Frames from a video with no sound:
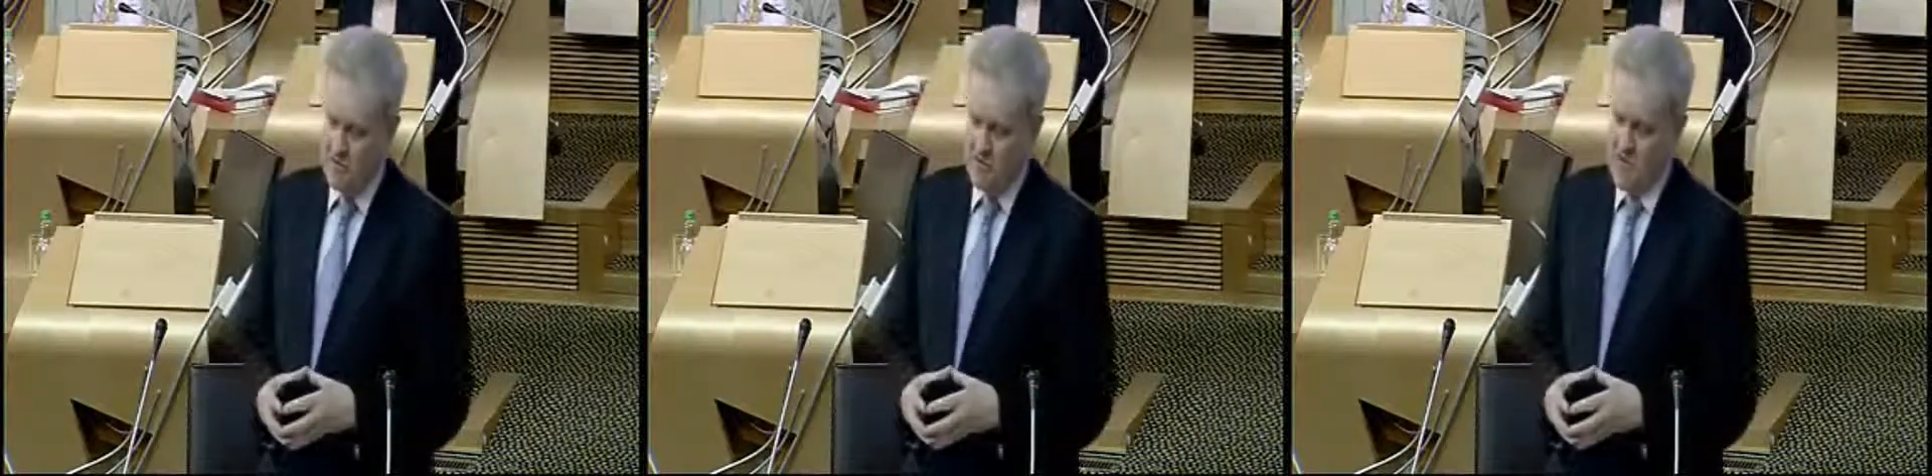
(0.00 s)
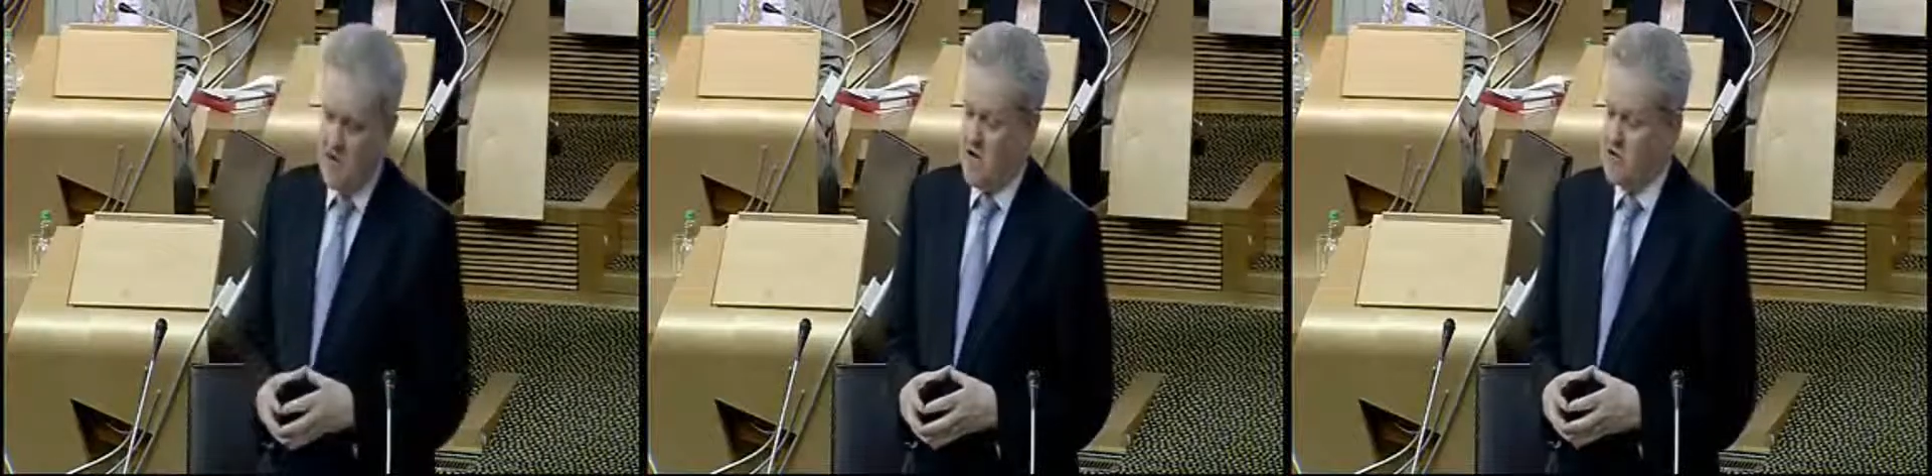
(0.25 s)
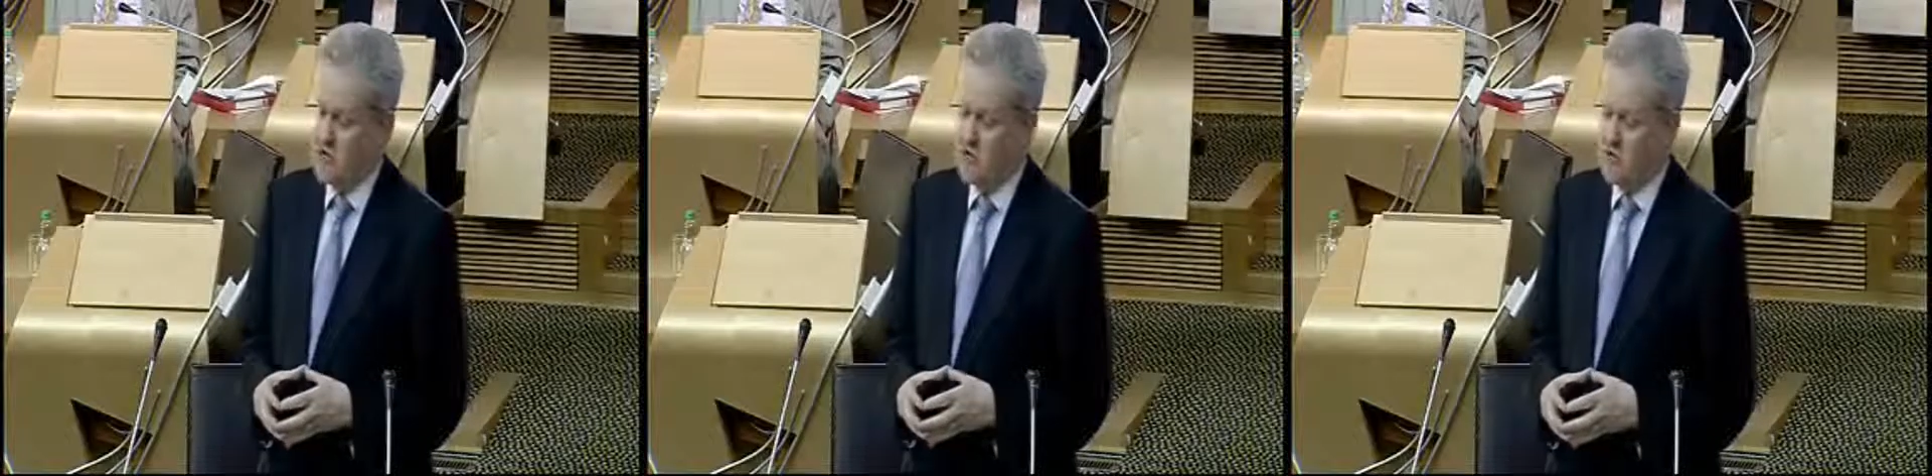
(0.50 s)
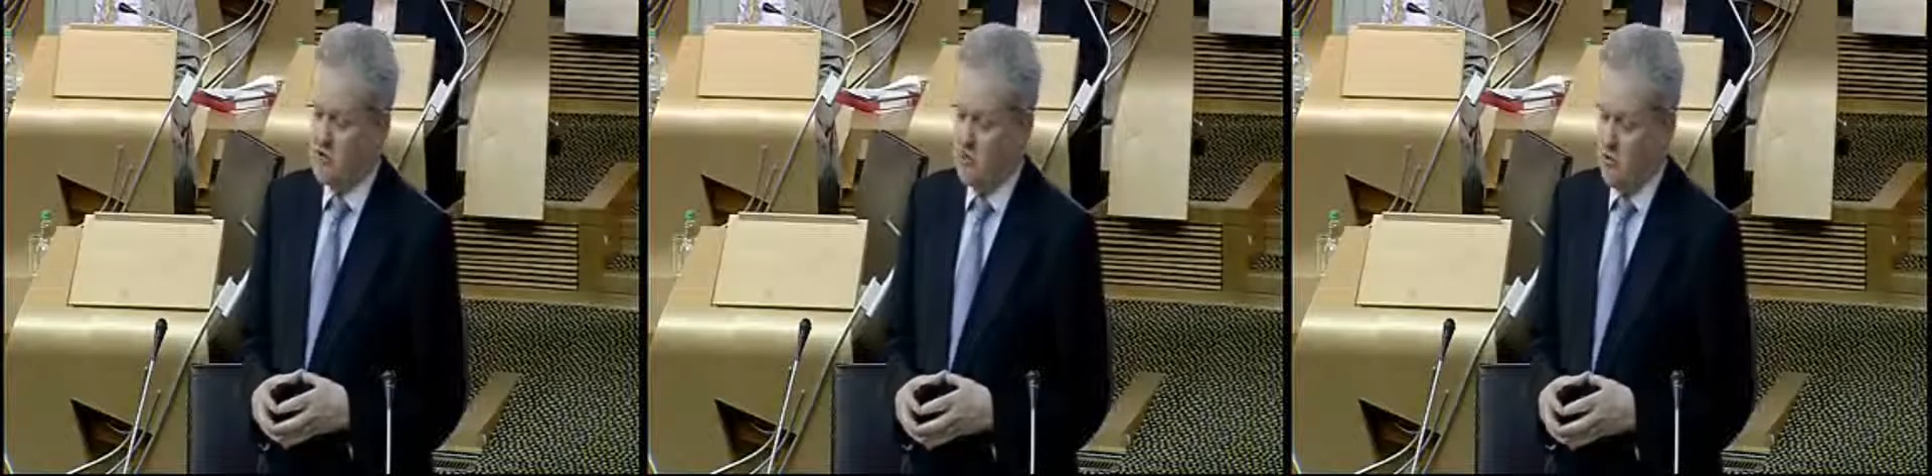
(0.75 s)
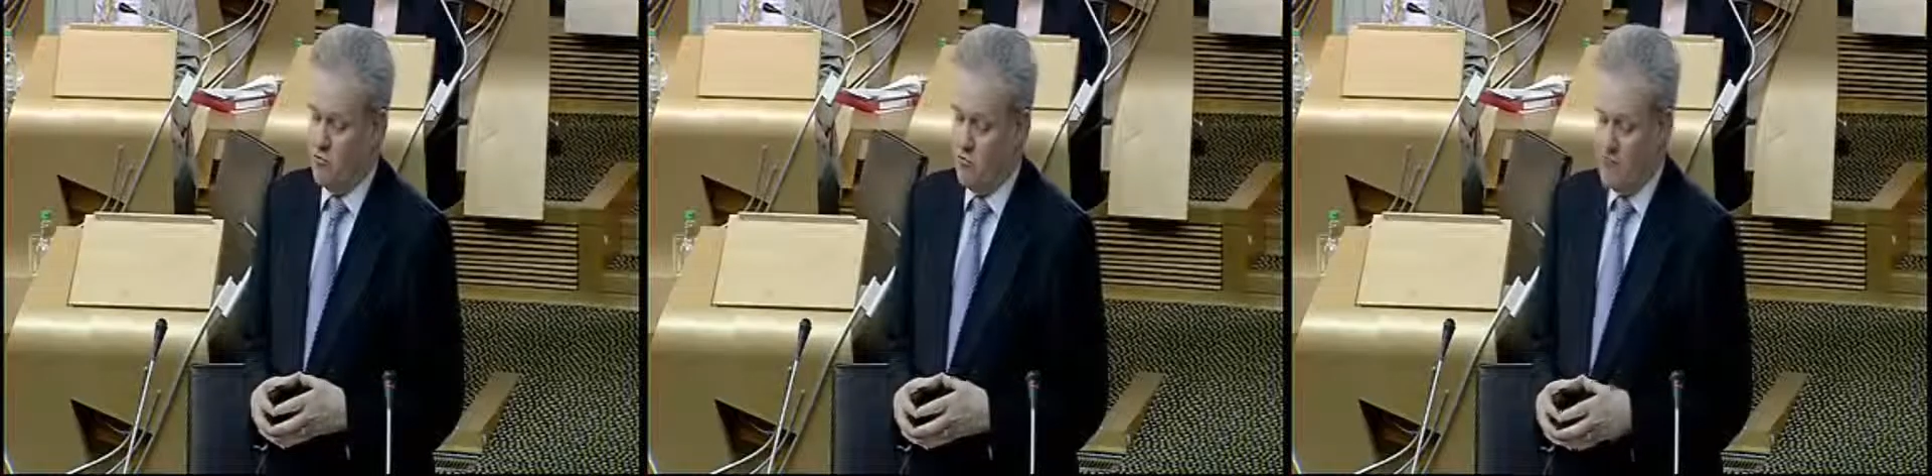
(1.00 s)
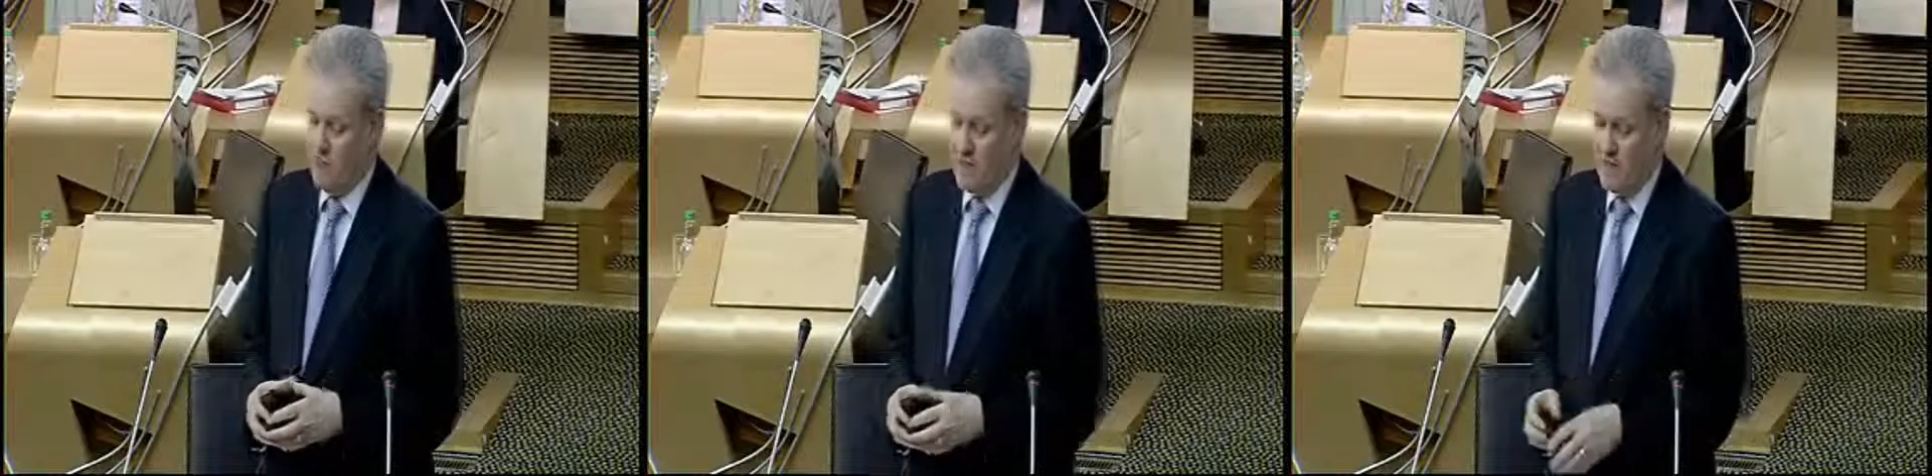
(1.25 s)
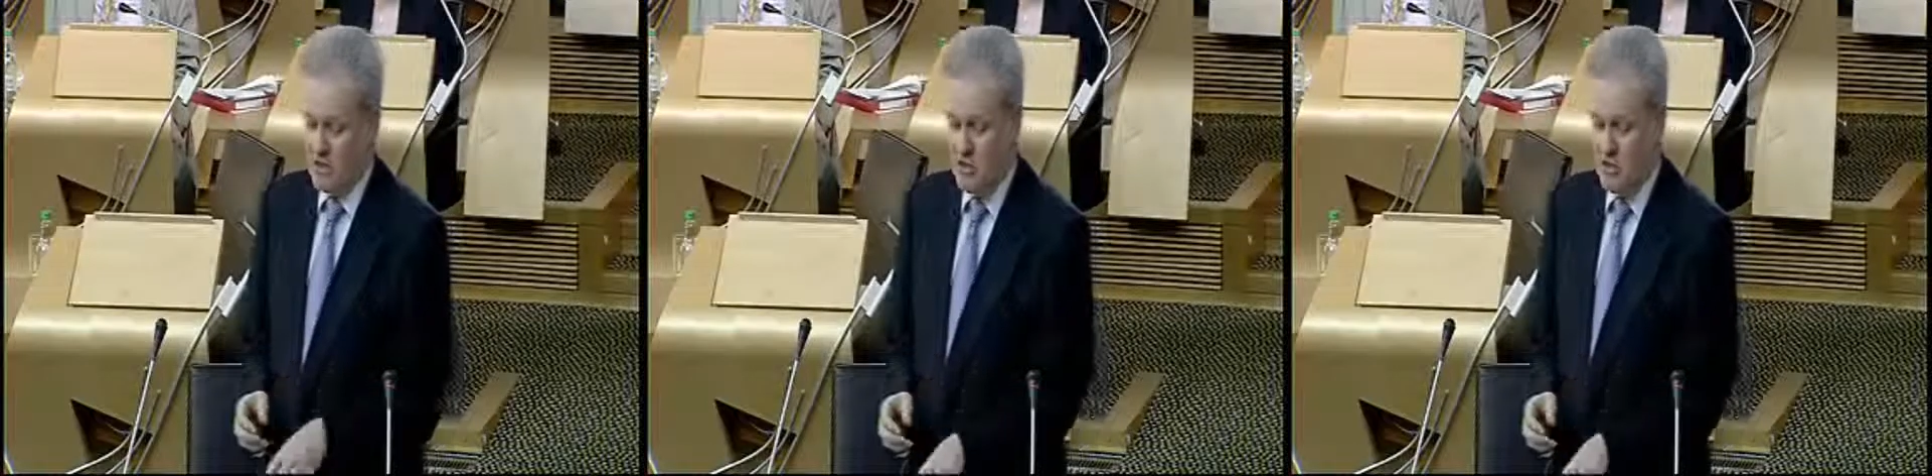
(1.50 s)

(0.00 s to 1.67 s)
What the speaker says: that high-speed rail would bring